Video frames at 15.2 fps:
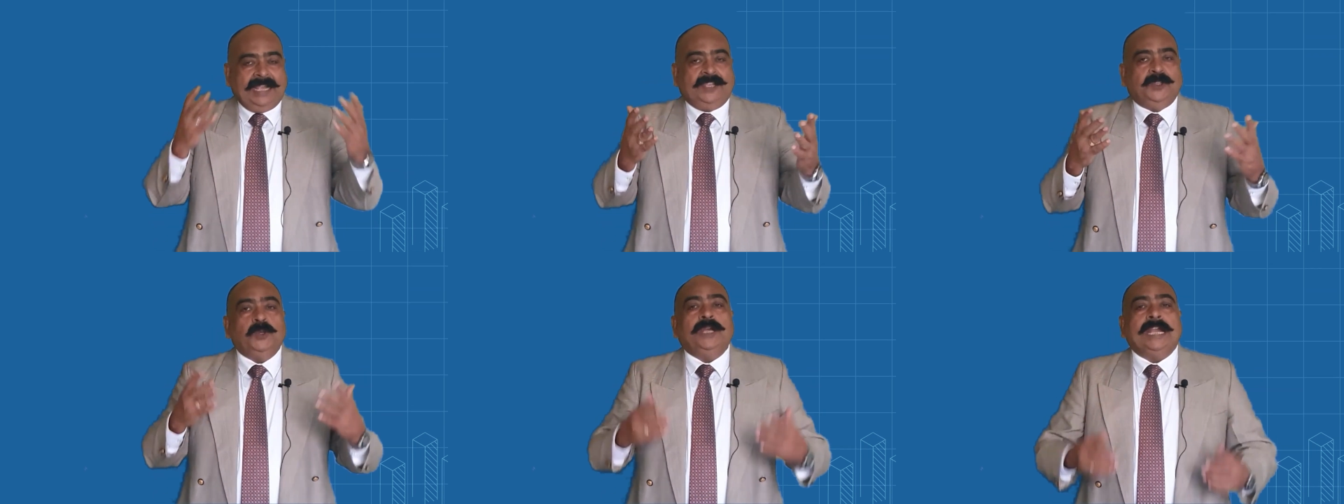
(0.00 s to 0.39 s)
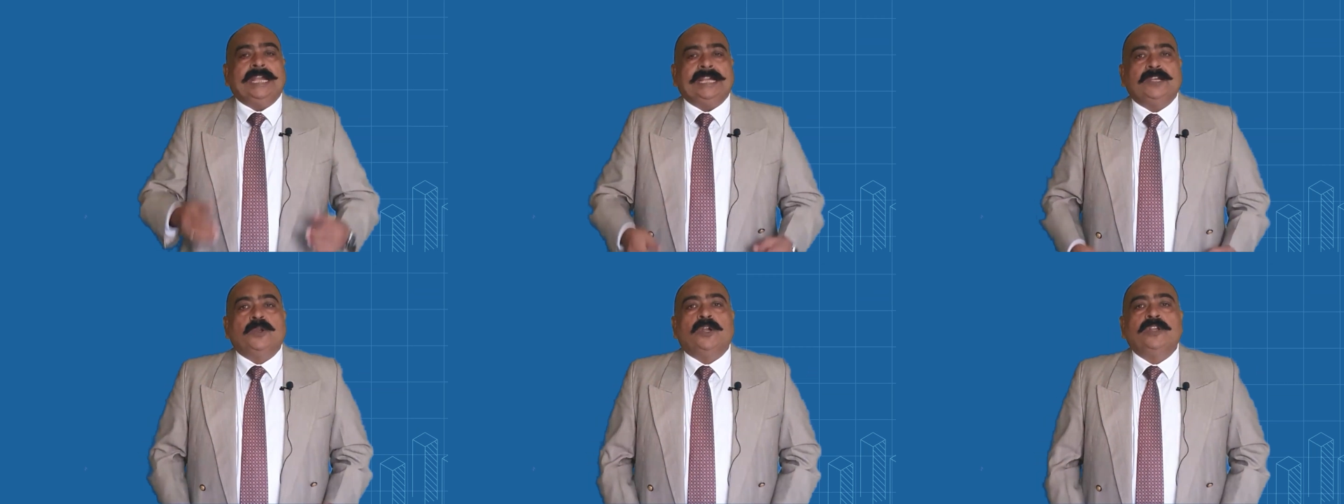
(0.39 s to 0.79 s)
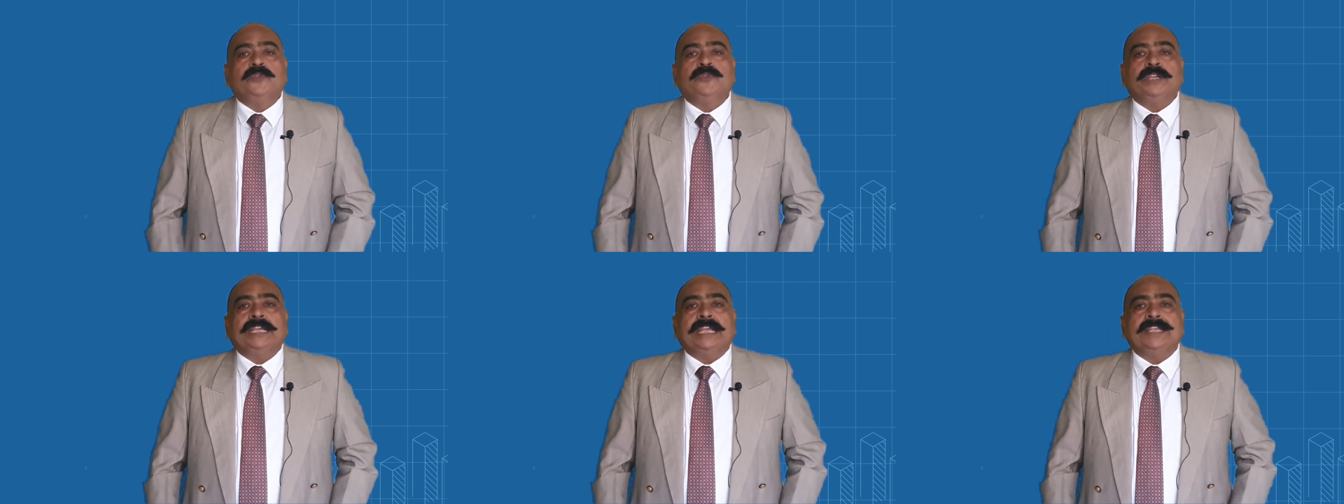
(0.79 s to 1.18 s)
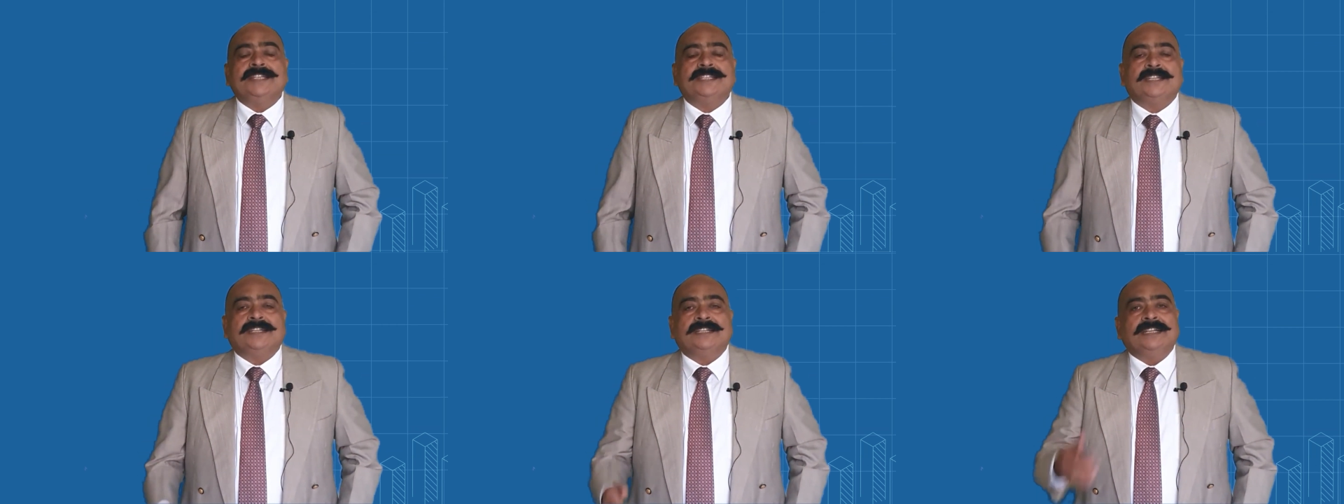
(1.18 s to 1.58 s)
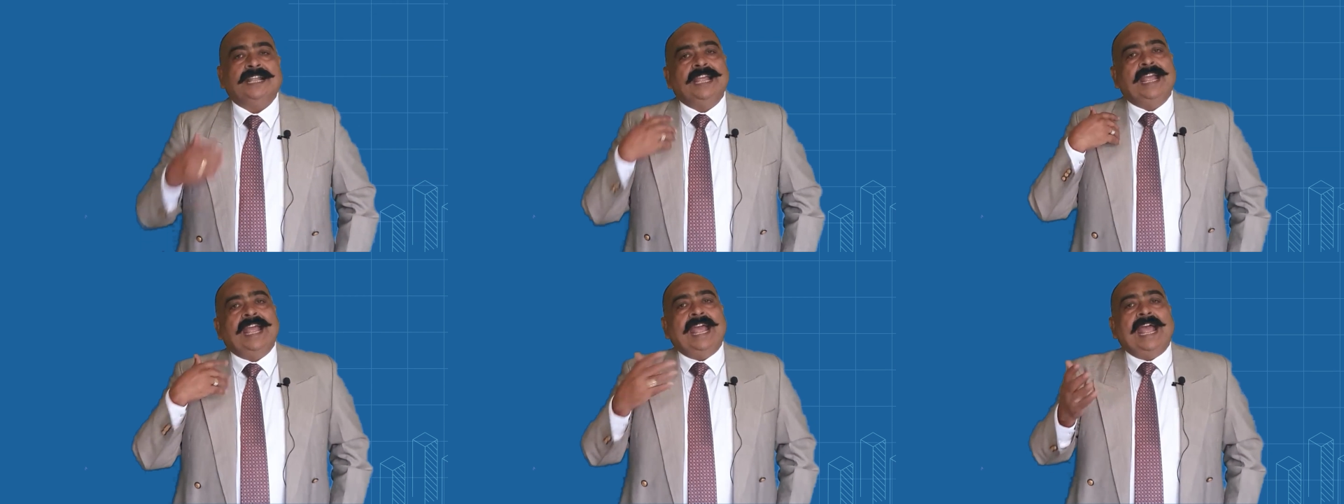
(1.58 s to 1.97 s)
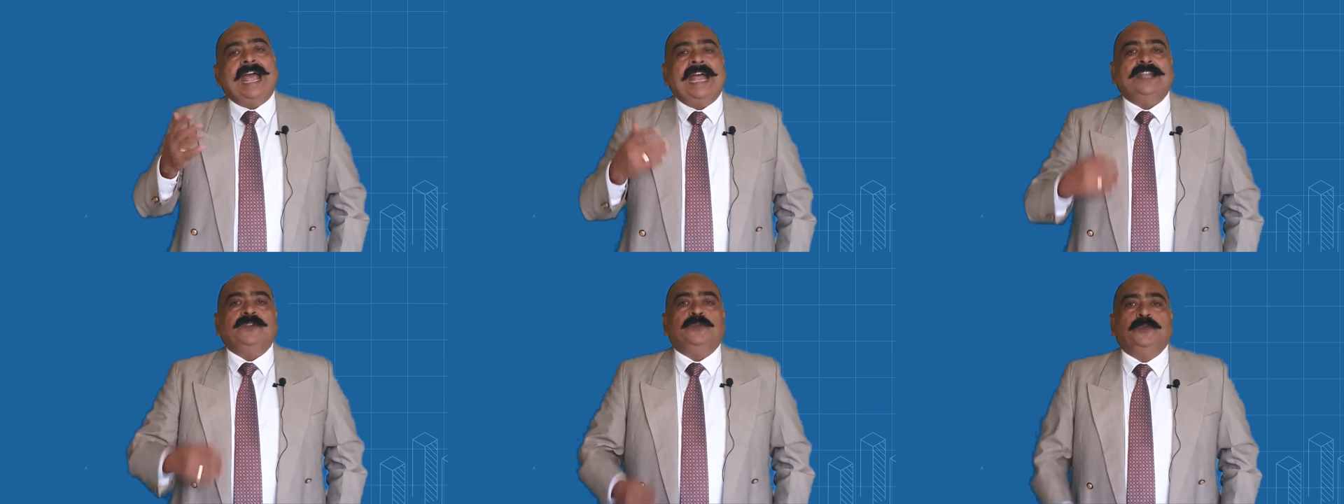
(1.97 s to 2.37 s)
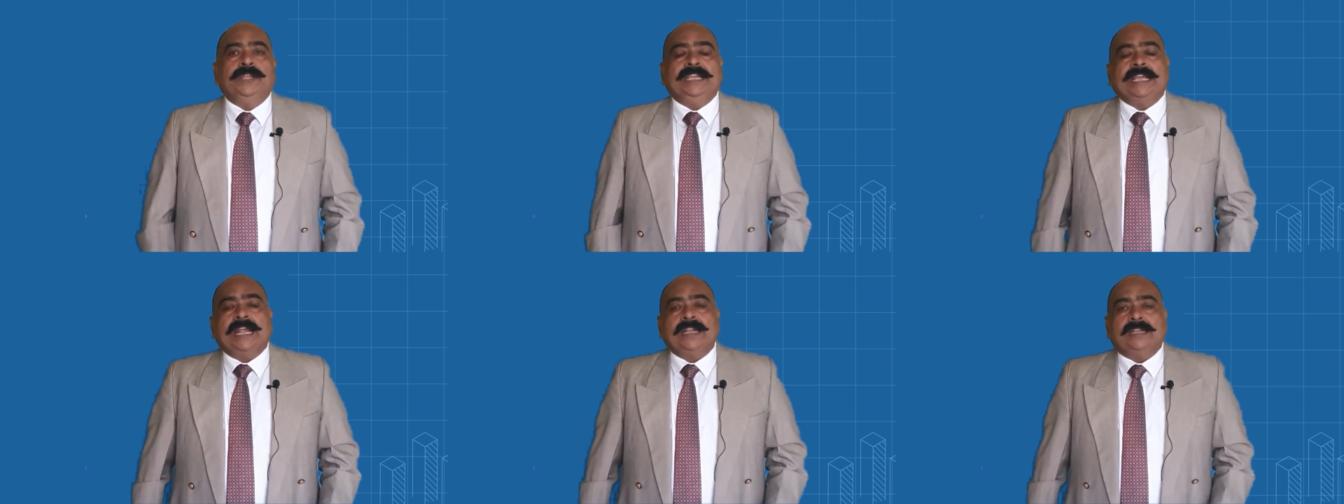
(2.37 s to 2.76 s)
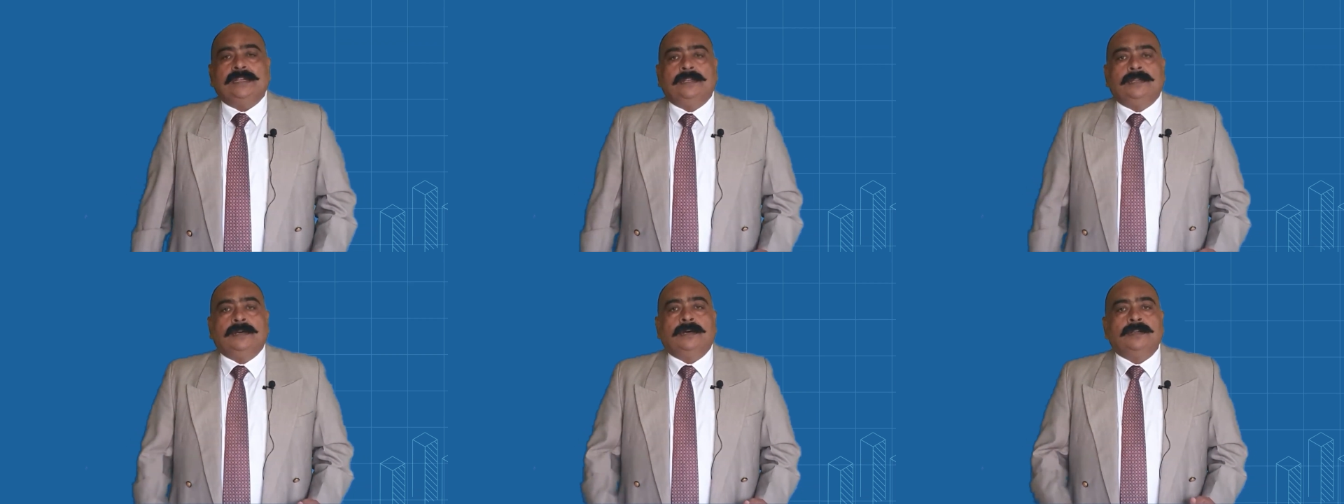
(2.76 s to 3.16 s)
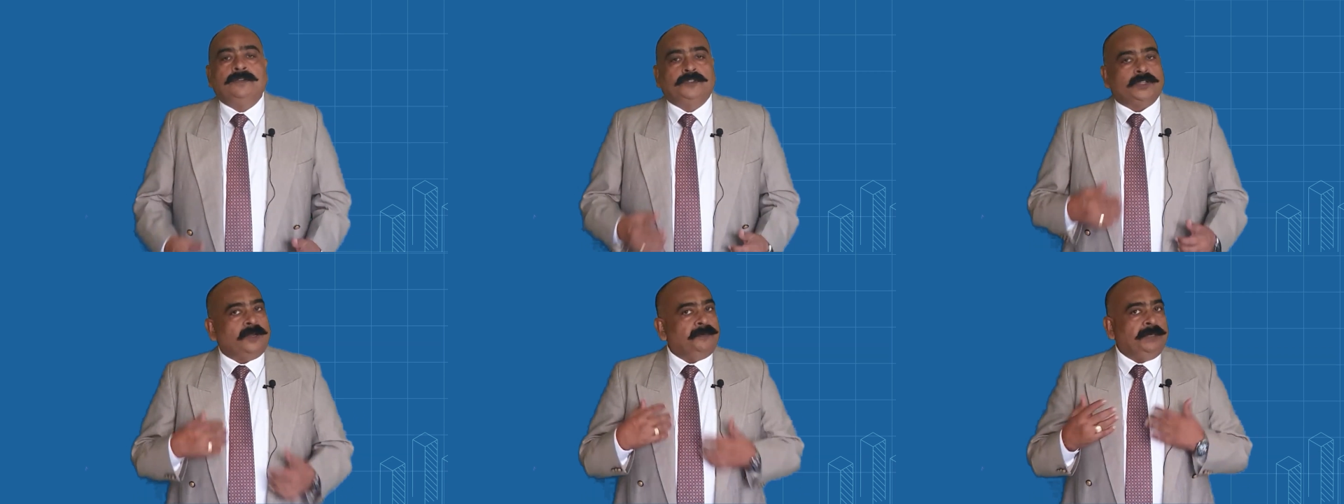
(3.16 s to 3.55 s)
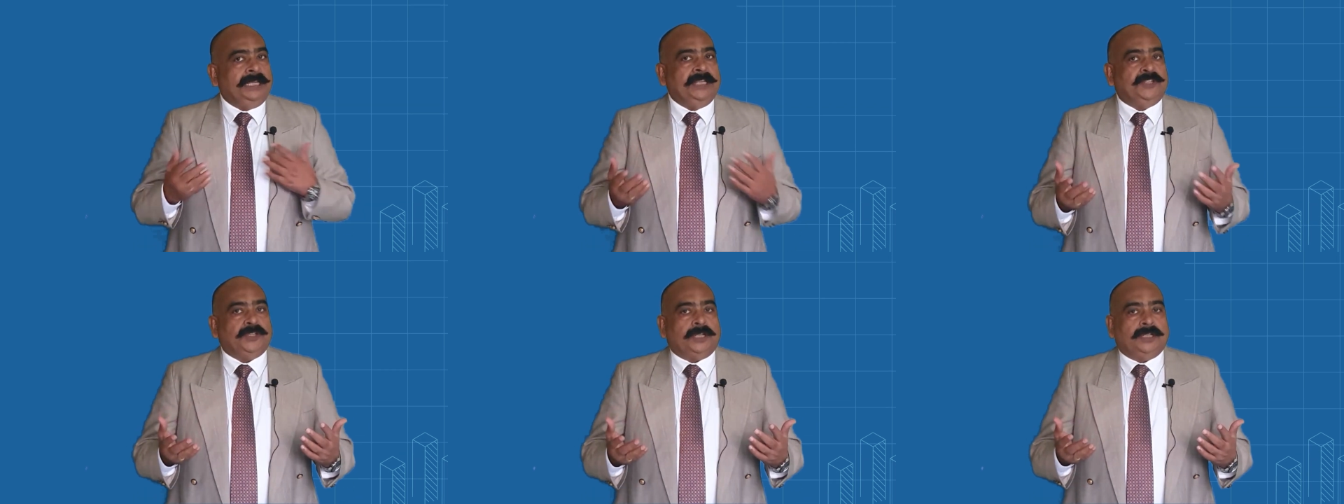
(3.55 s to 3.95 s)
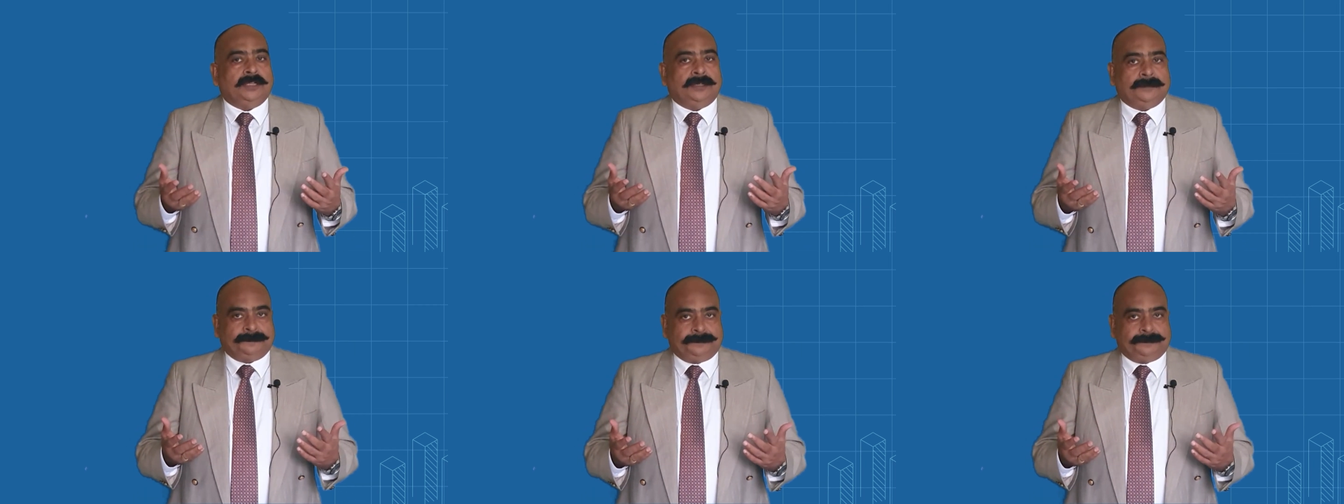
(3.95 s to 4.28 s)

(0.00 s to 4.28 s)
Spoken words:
you get a notification and we can learn from each other.